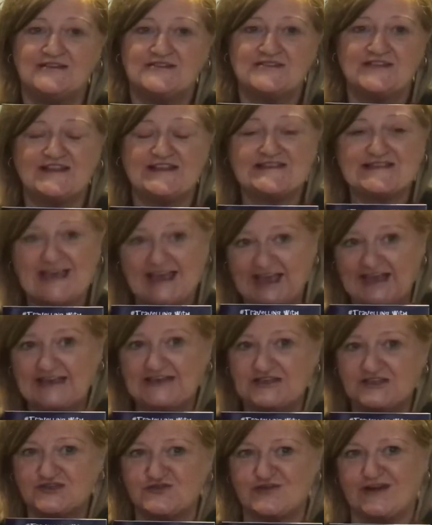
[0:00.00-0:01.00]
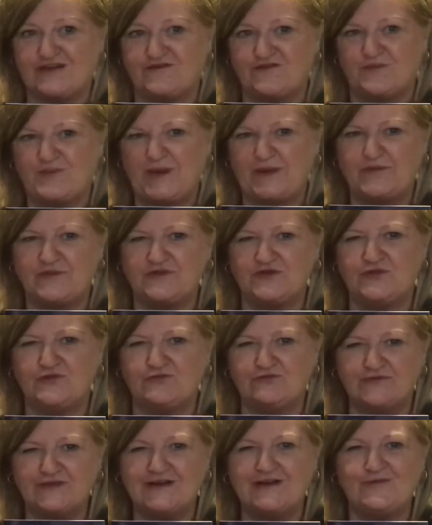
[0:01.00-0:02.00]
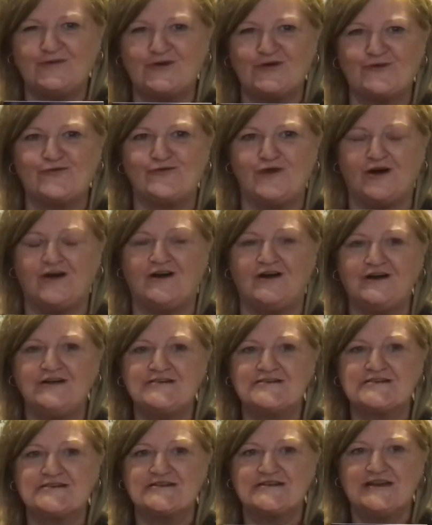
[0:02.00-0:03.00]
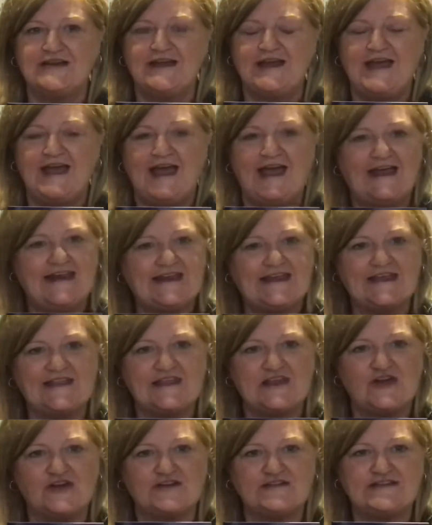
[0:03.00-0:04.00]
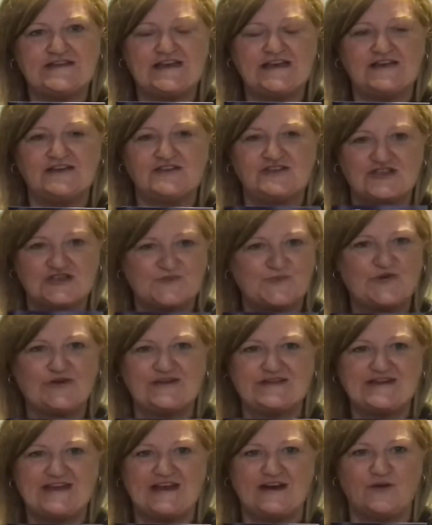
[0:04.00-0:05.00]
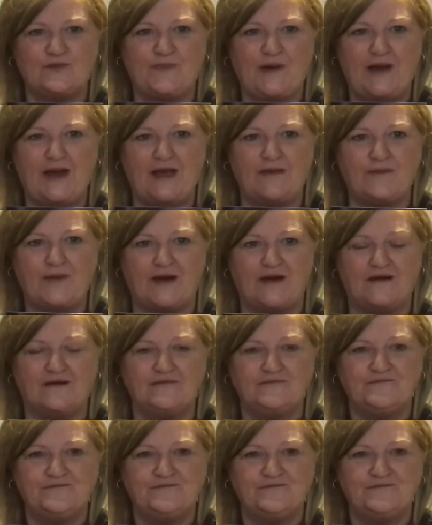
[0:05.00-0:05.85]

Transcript: So that's a handy trick for people who really want to write and you get the idea, just put it down on paper.